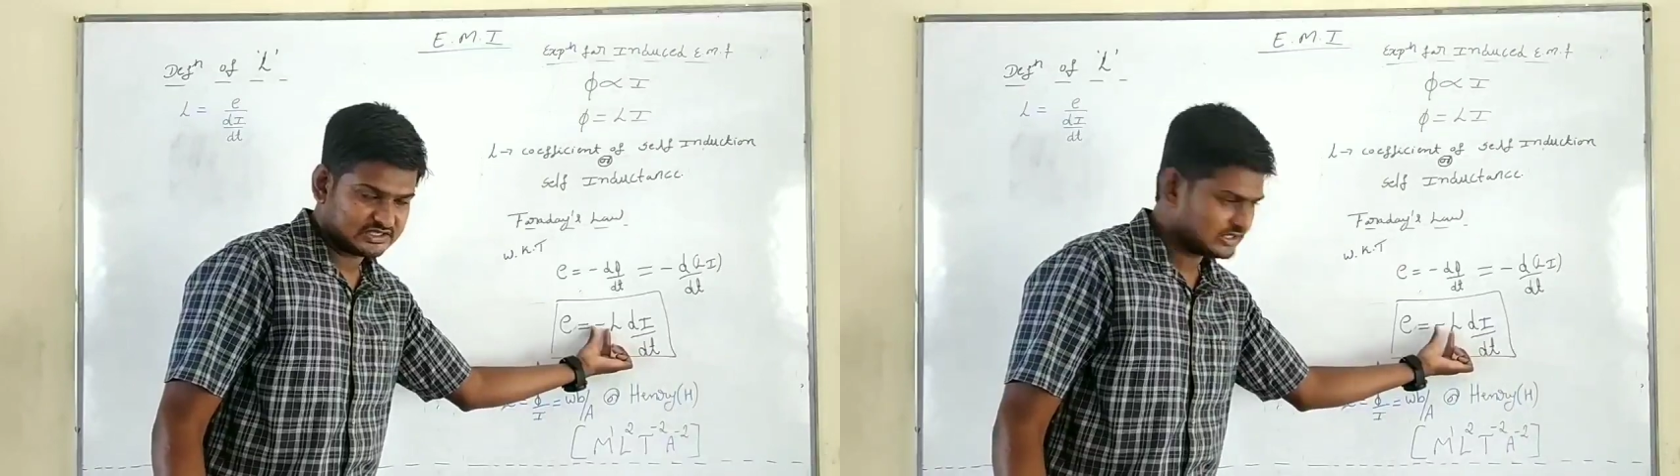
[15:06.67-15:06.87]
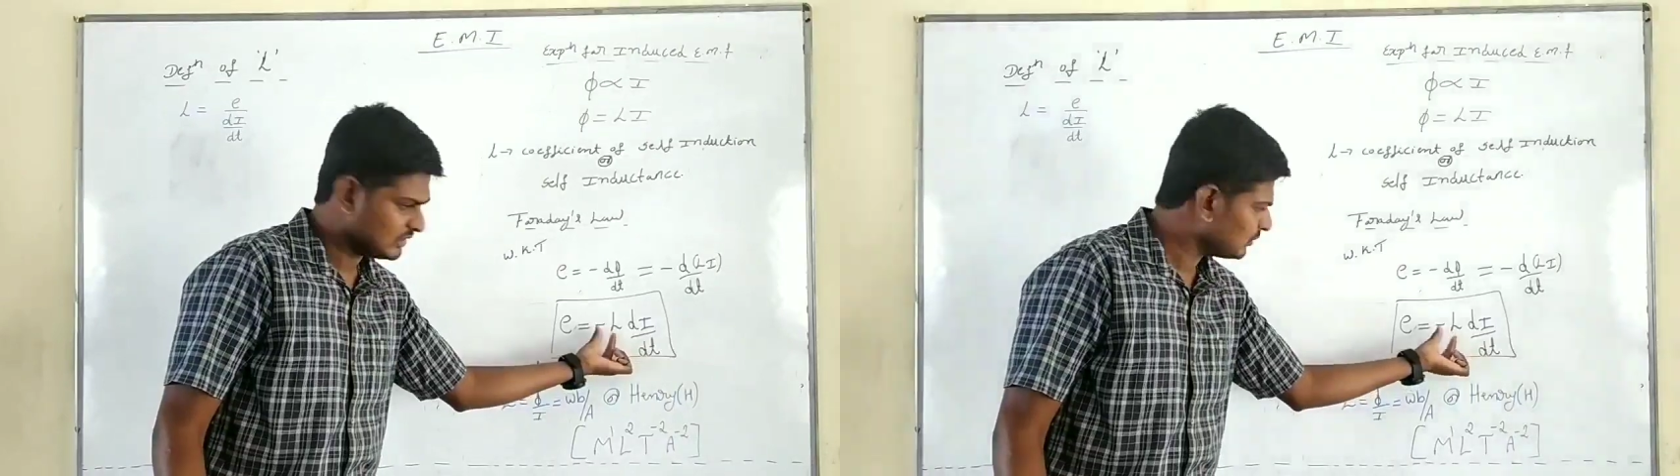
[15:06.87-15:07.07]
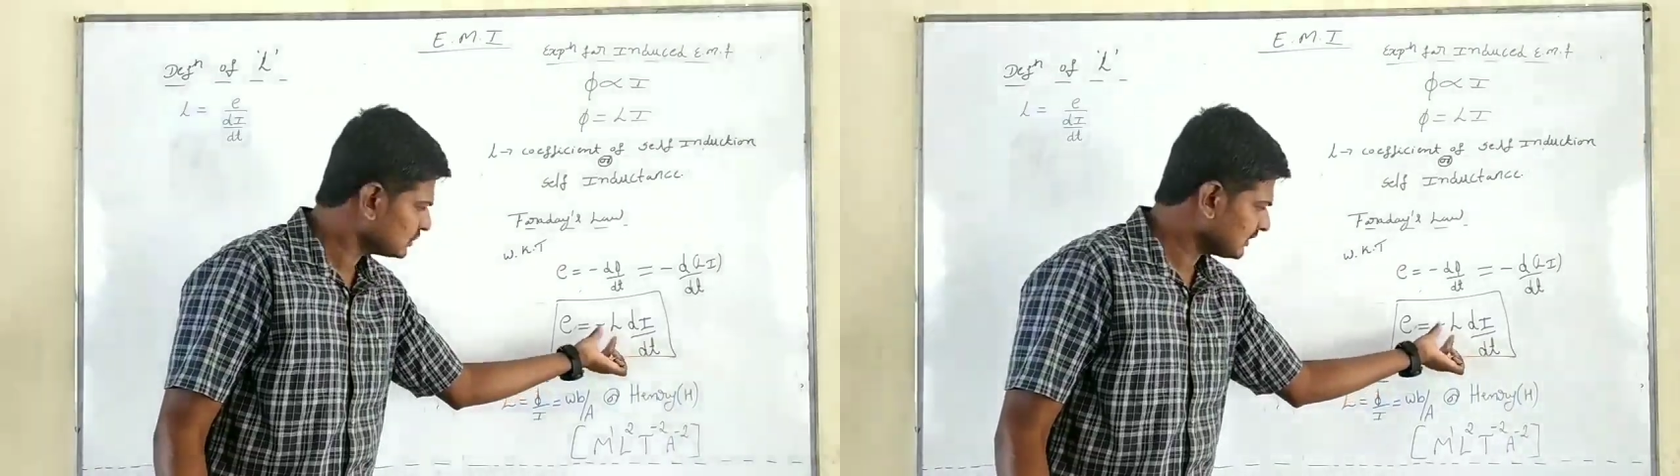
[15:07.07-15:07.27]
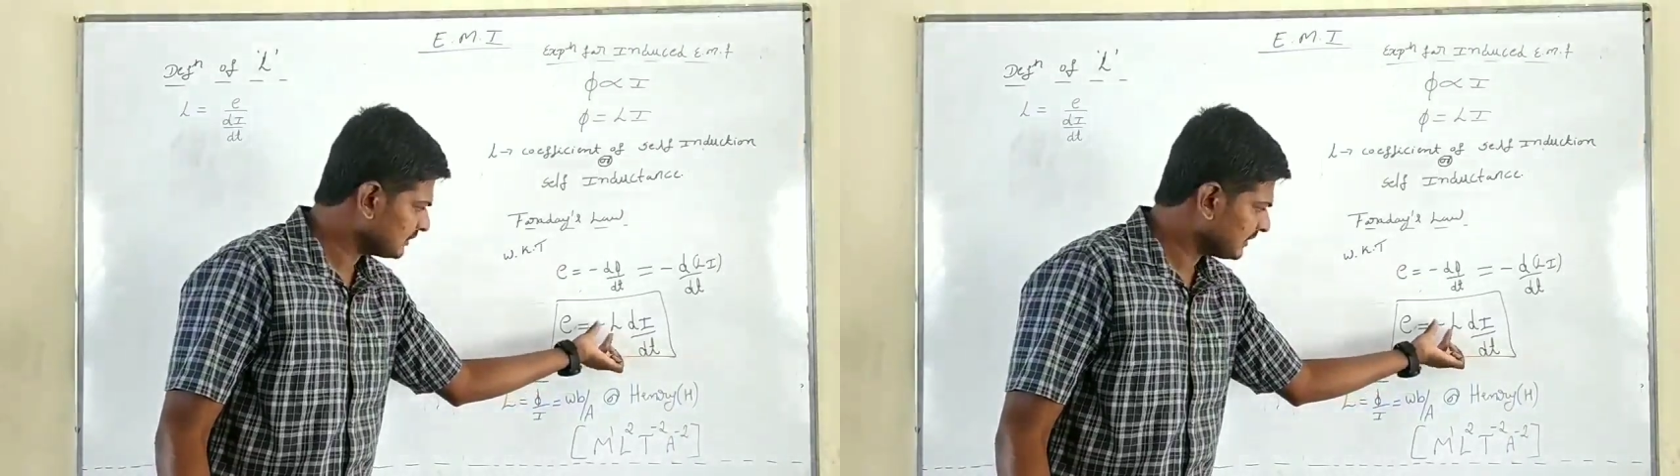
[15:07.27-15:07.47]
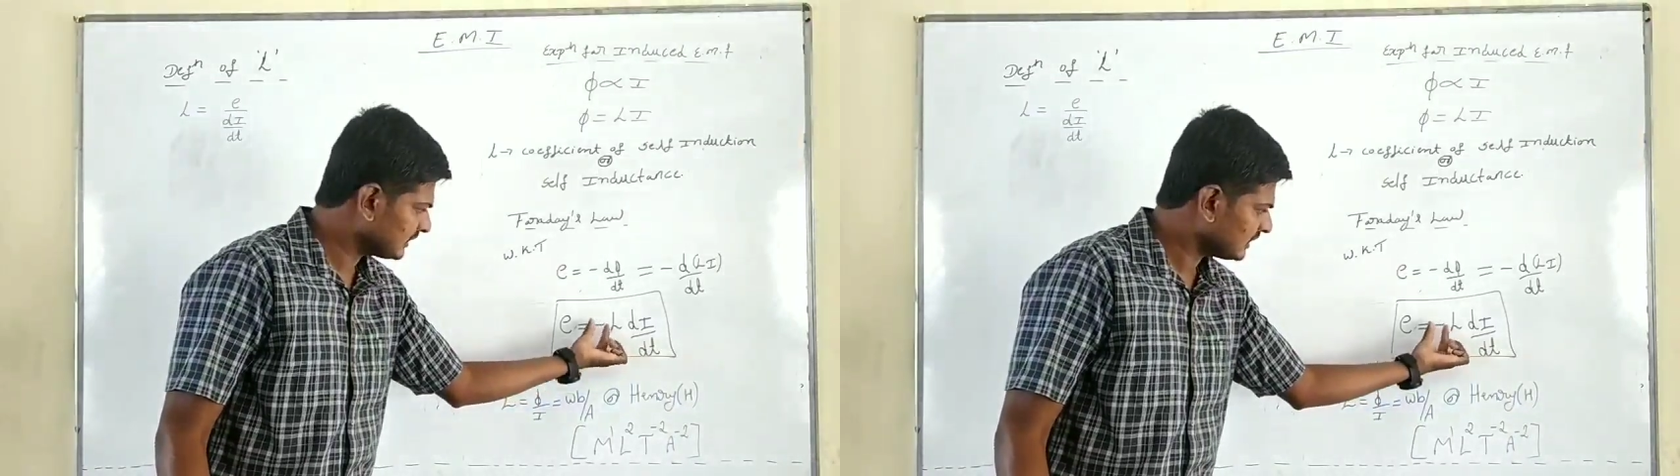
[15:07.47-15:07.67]
Yes, the motion of
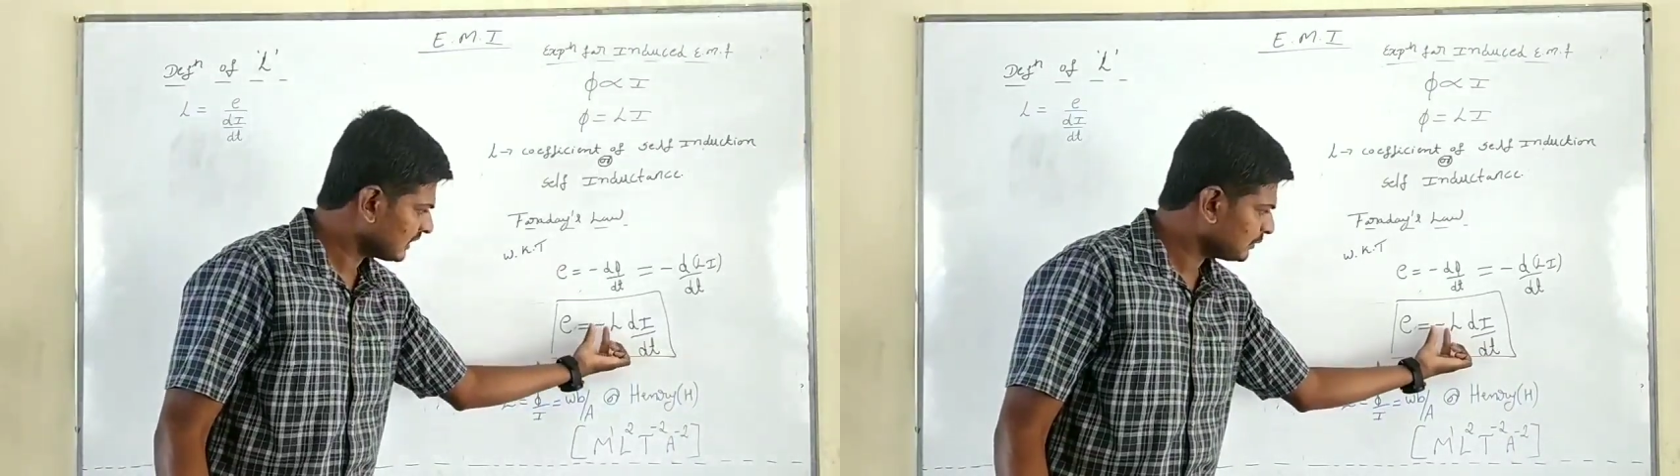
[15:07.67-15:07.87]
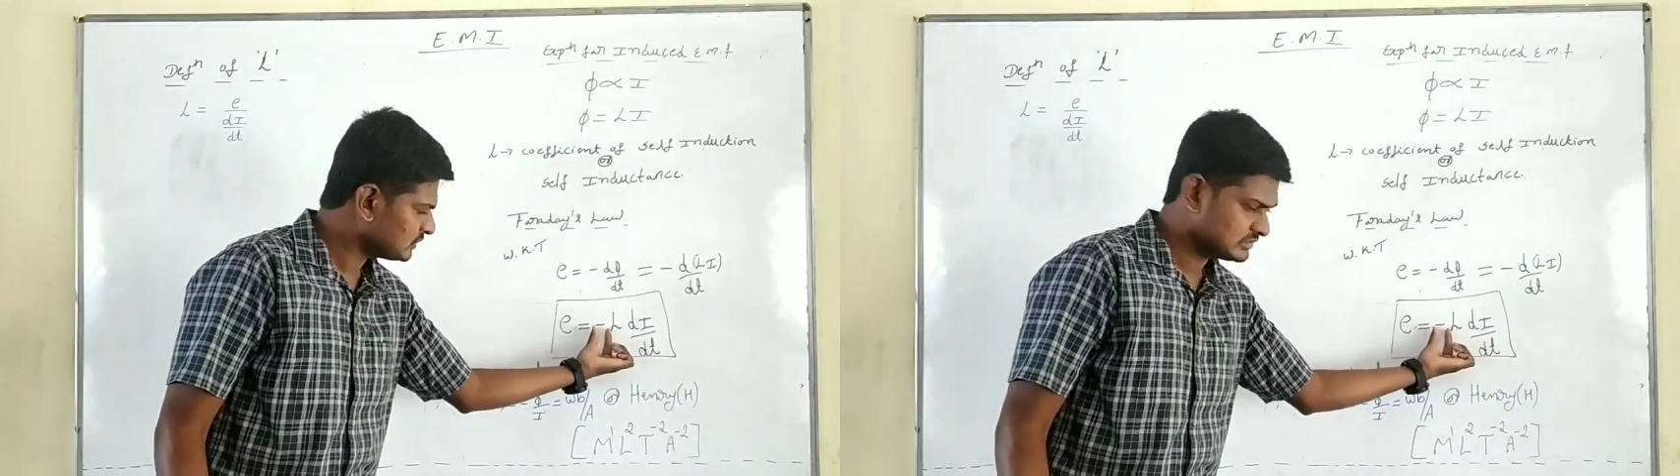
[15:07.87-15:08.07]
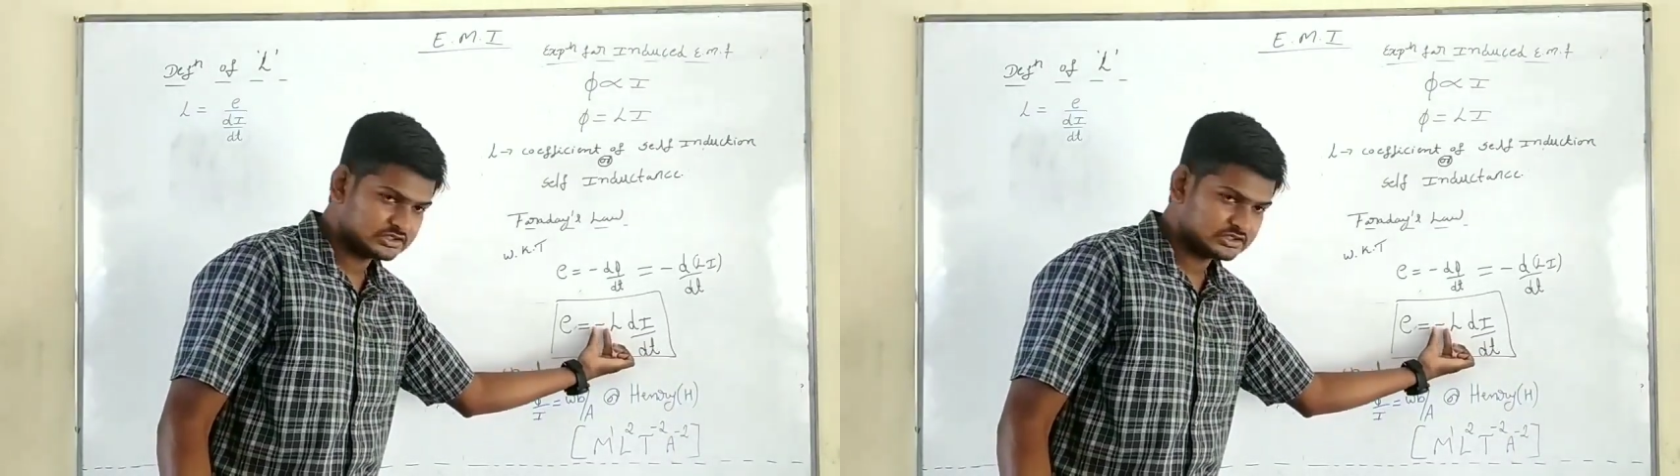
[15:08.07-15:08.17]
the magnet opposes